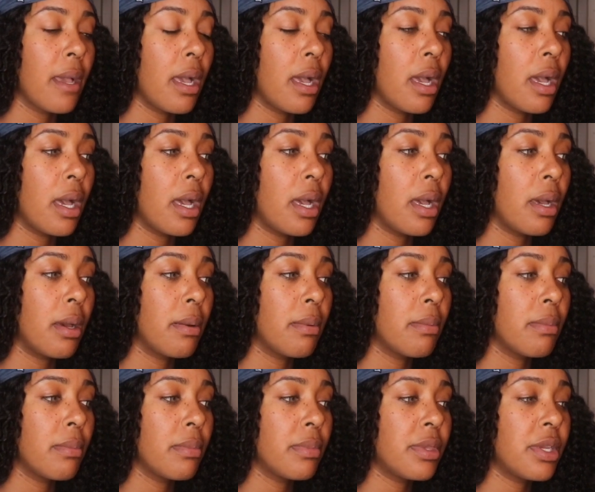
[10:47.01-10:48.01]

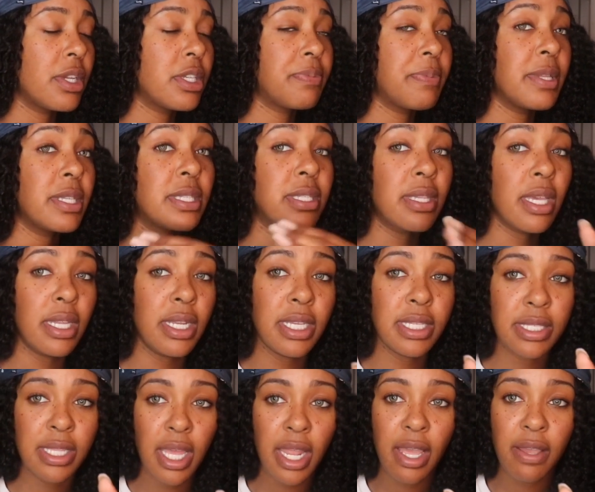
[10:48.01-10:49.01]
there's been
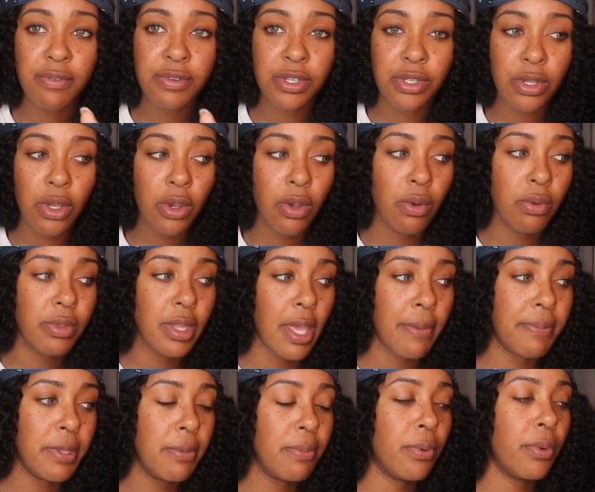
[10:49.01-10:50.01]
studies that have shown
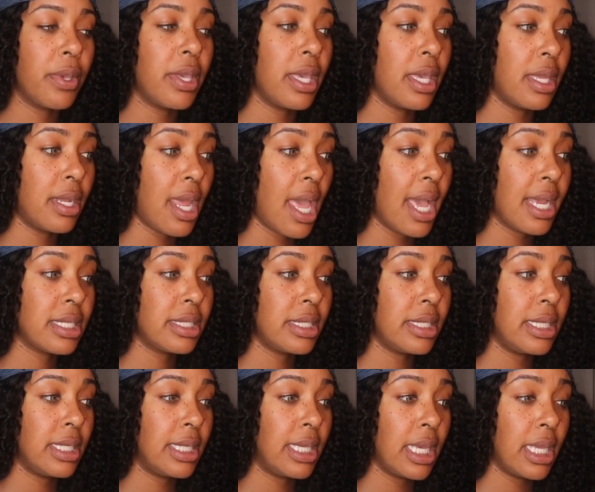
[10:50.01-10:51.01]
that people can
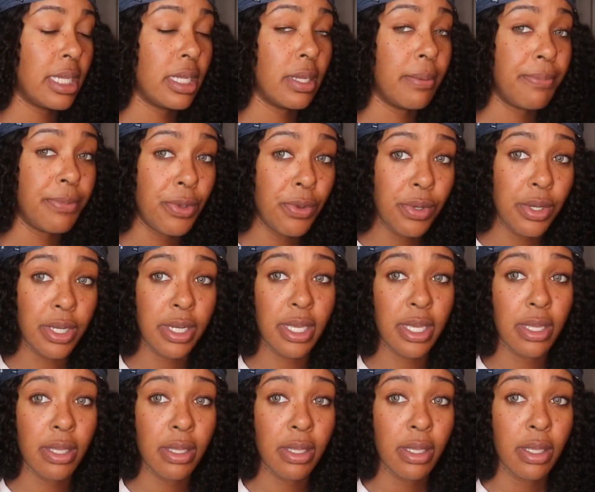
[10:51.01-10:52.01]
actually get an
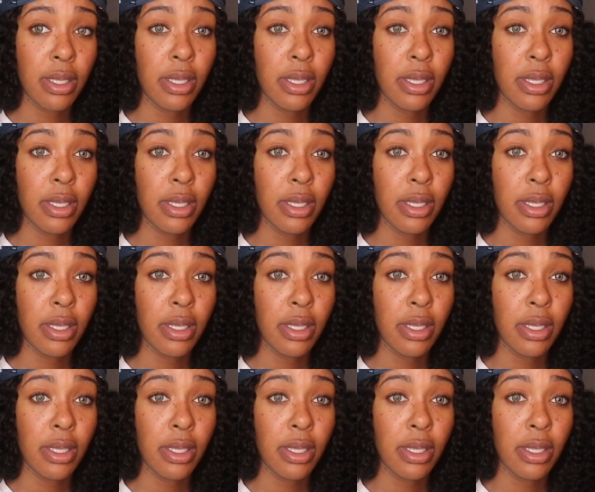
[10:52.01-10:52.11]
immunity